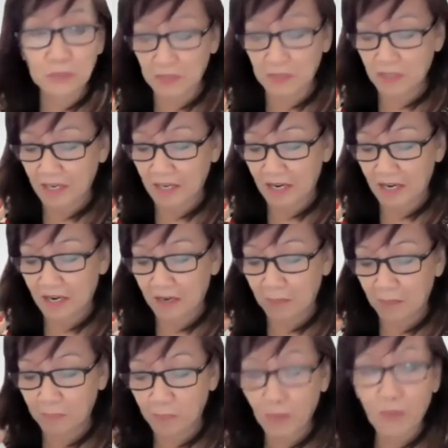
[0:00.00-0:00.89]

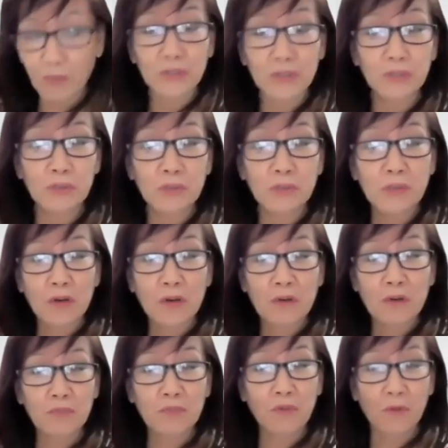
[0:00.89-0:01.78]
applaud you
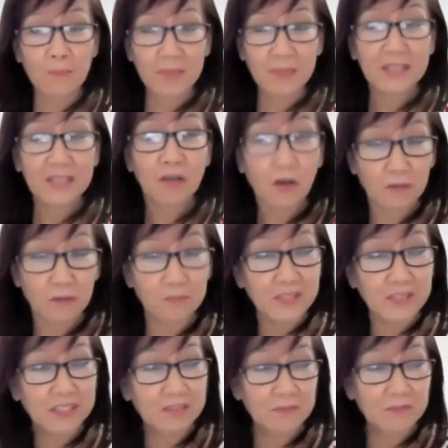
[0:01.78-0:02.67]
for being
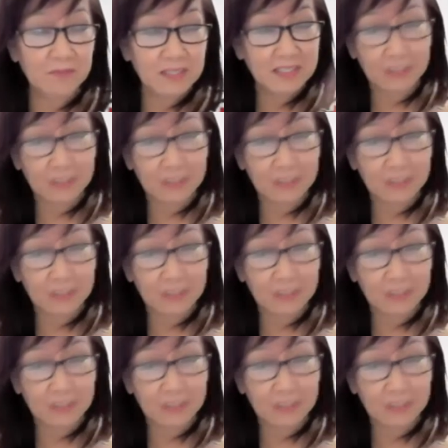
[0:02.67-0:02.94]
confident first.